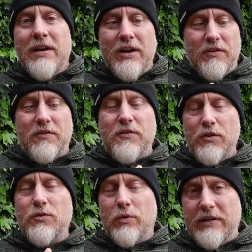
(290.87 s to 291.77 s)
And the
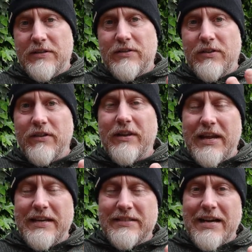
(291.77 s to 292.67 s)
third one is that they
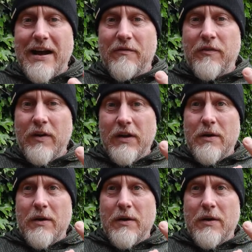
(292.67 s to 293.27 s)
need to have